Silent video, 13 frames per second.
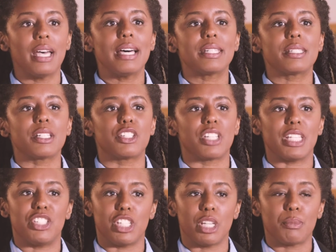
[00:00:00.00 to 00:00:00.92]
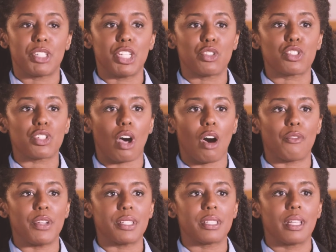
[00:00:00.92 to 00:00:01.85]
such as a gym teacher's
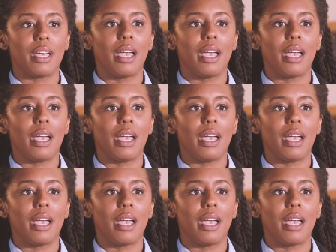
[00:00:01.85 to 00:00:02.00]
office,